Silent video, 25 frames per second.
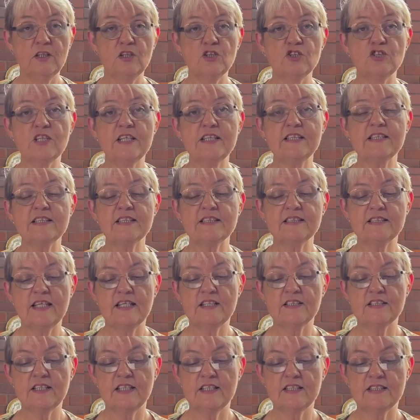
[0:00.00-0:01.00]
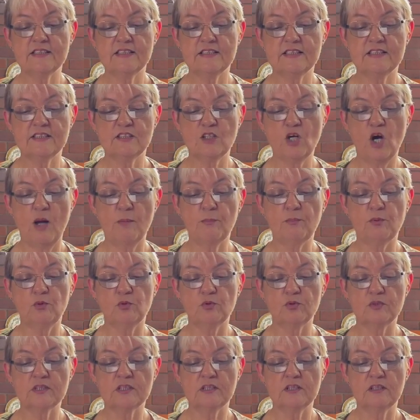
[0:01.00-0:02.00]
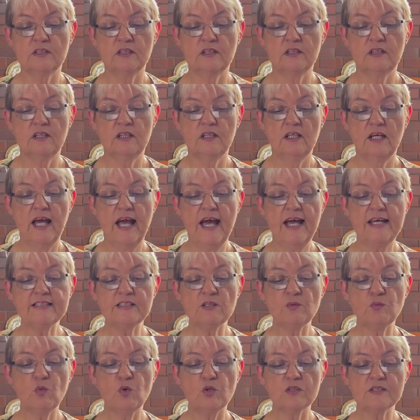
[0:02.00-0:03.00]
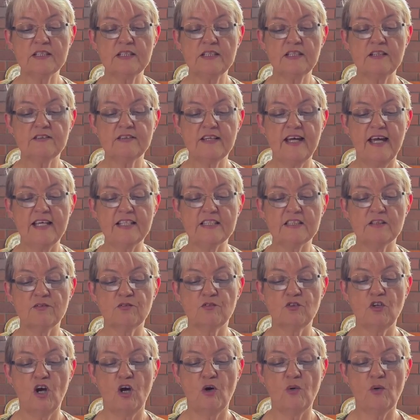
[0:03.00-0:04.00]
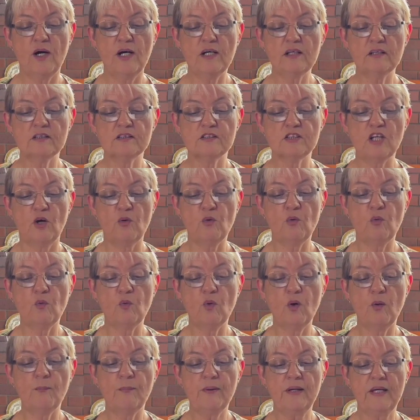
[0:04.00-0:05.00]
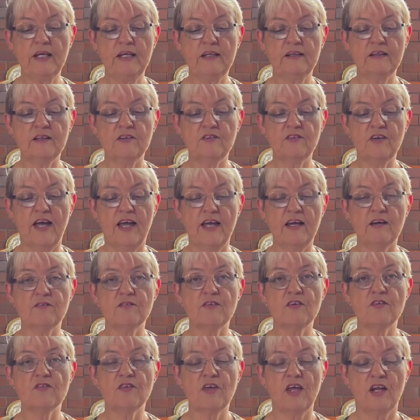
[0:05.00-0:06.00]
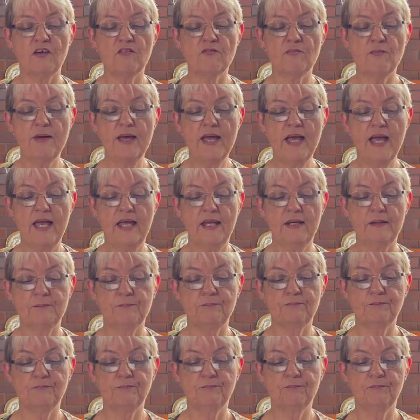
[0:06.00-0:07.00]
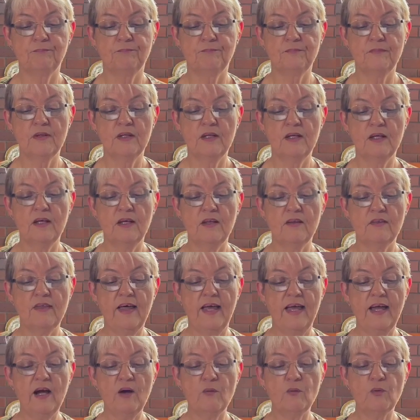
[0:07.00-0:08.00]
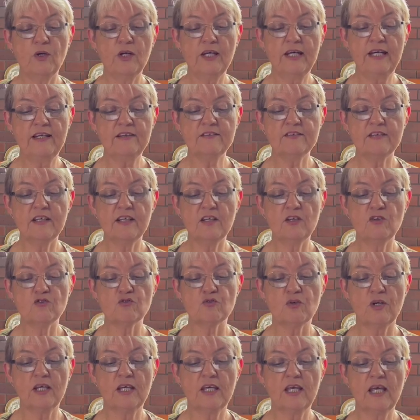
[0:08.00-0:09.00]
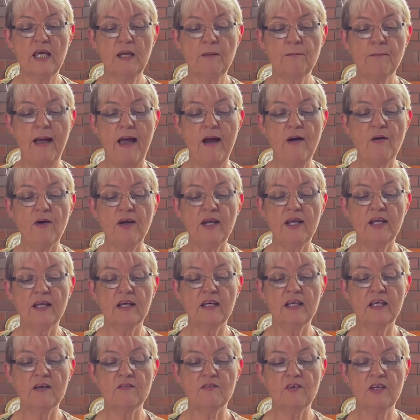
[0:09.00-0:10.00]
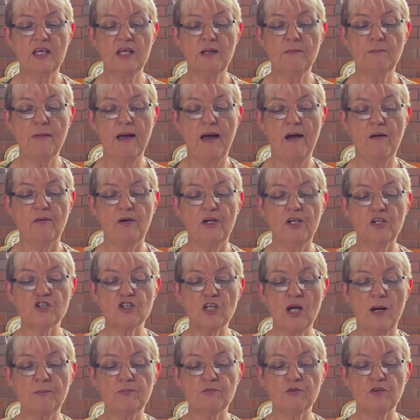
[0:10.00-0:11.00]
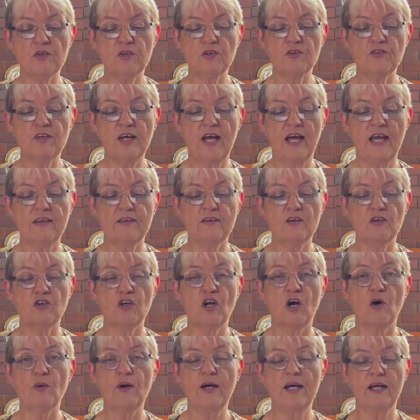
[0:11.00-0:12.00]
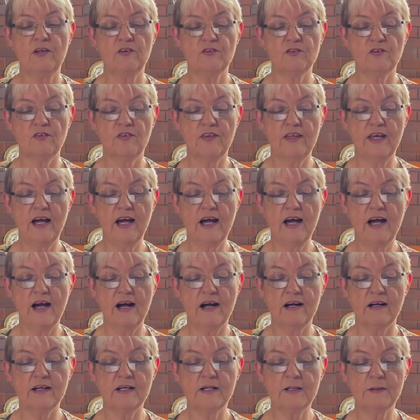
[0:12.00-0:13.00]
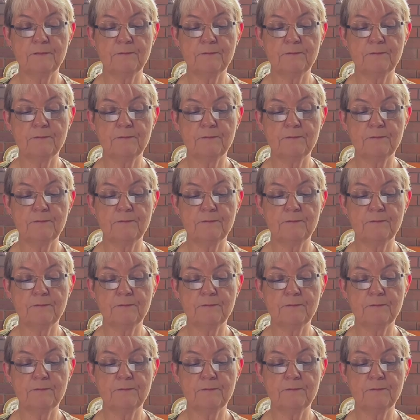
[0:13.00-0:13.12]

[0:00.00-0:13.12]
Jesus said to his disciples, As it was in the days of Noah, so it will be in the day of the Son of Man. They were eating and drinking, marrying and giving in marriage up to the day that Noah entered the ark.